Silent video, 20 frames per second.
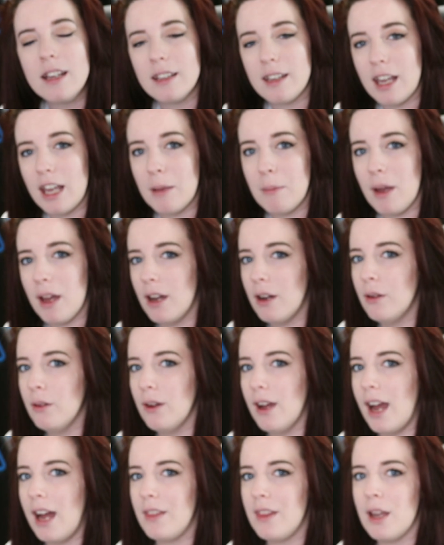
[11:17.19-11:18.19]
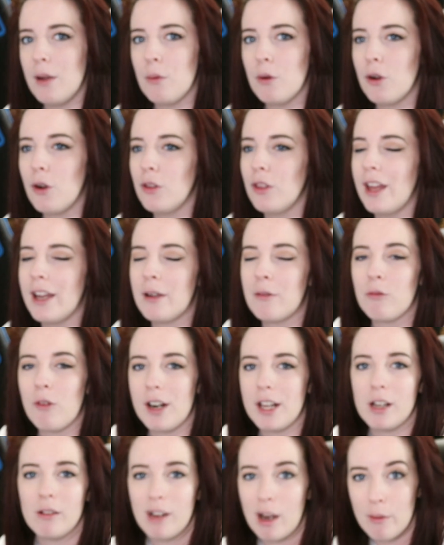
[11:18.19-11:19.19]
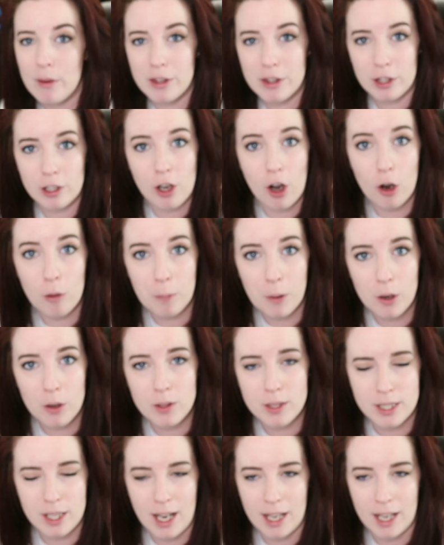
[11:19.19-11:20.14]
came out, and they were like running around with GoPros.